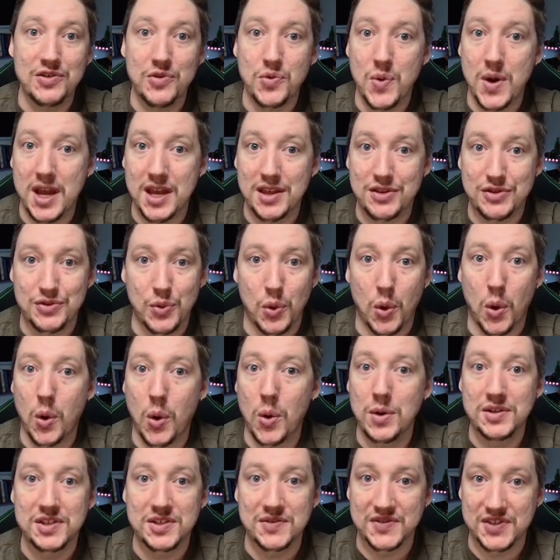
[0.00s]
their way through
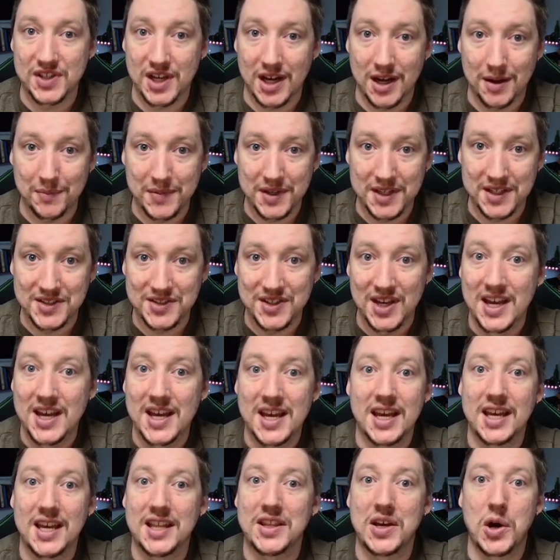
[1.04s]
hordes of zombies
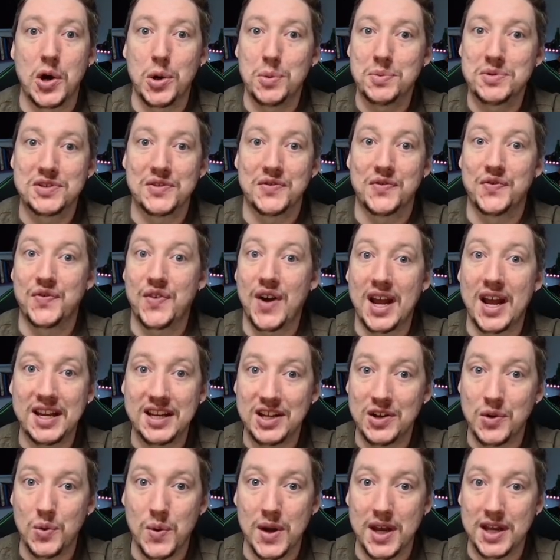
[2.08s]
in the hopes of
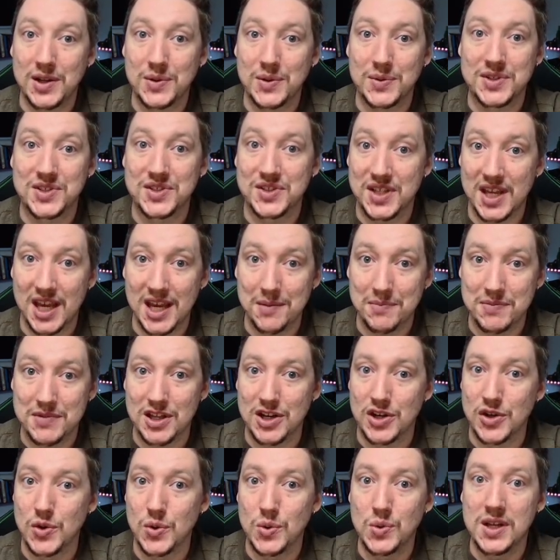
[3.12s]
finding a way to escape the
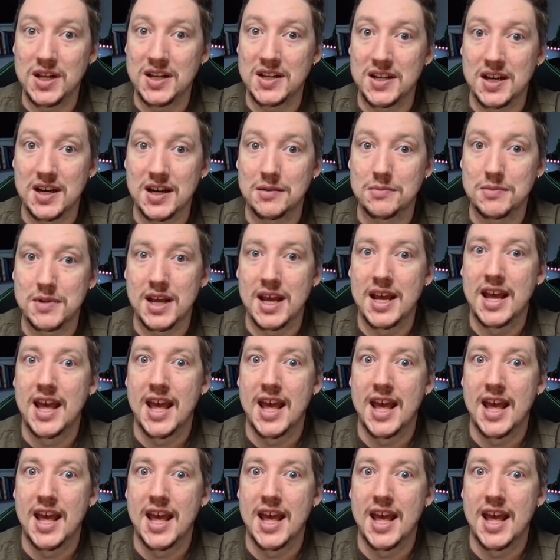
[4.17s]
newly dubbed